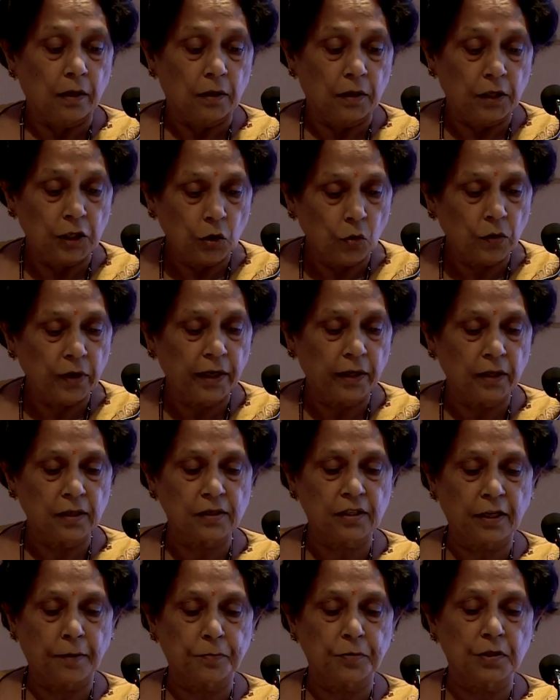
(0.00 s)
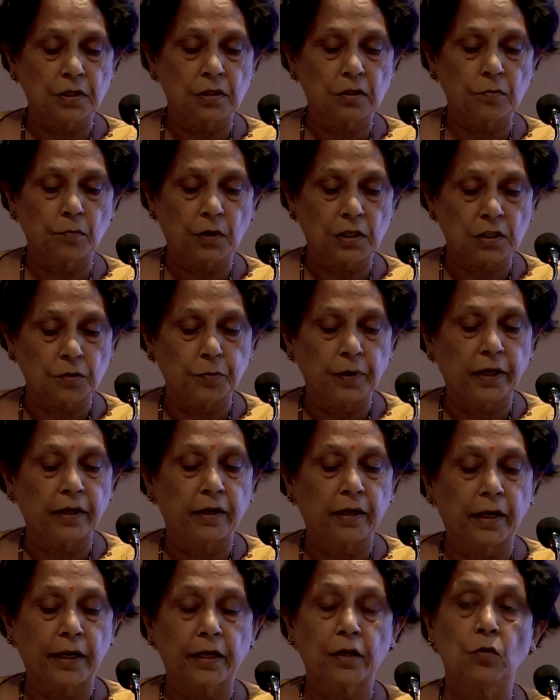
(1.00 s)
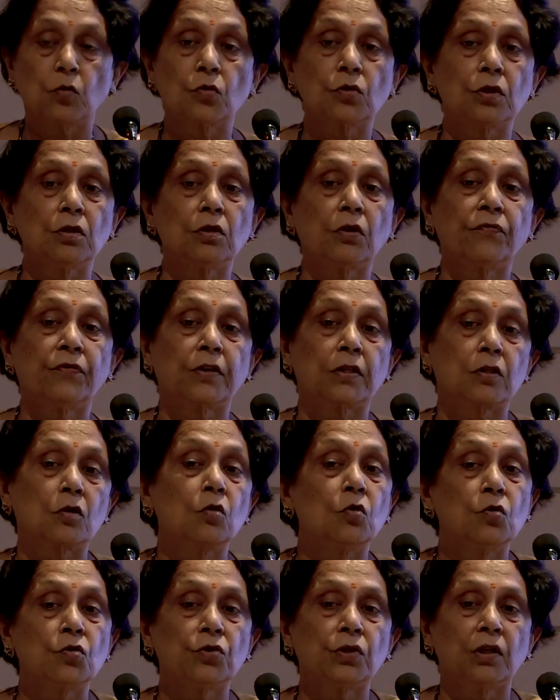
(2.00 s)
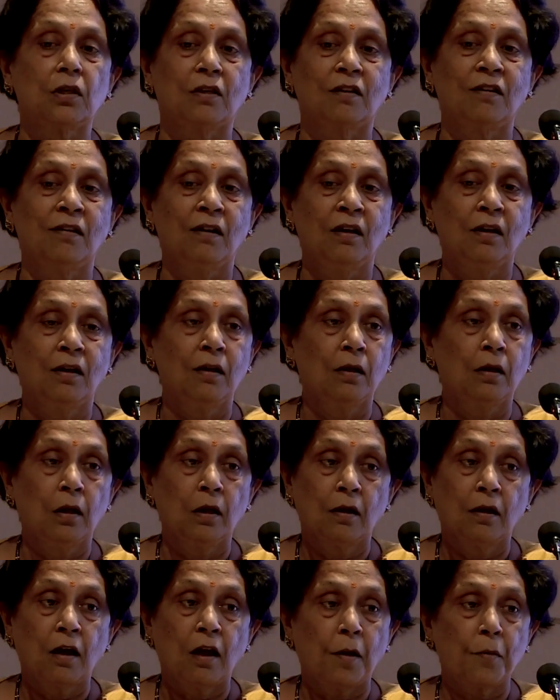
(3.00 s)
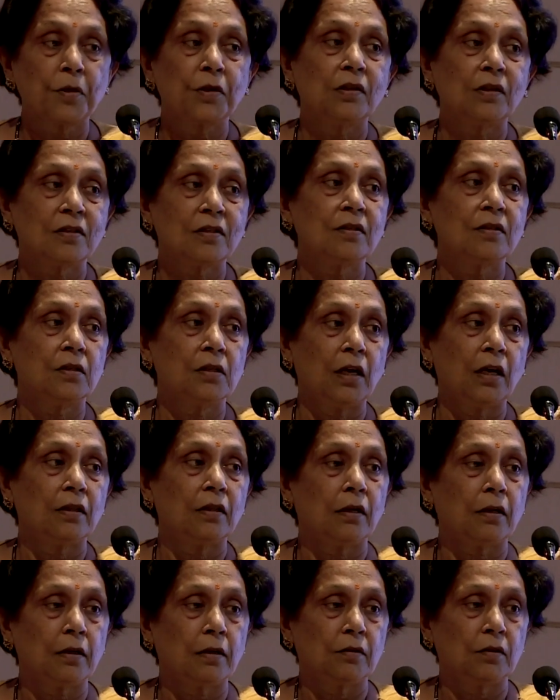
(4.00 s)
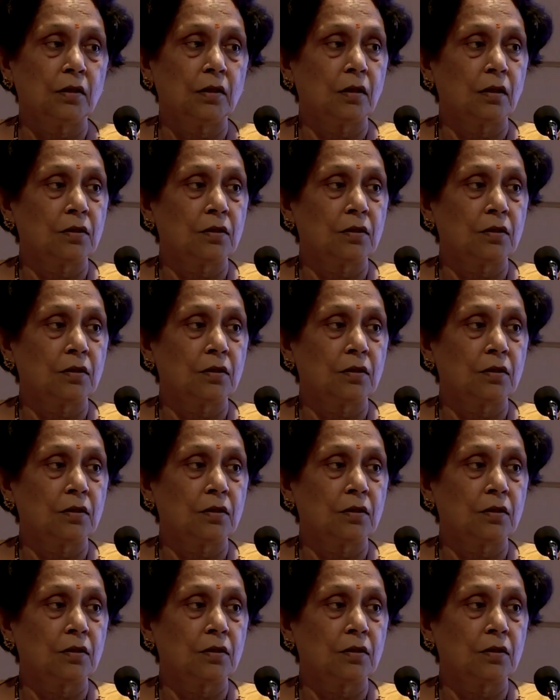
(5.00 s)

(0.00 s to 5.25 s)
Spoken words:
Neonatal sepsis must be a diagnosis of exclusion. I mean, this is the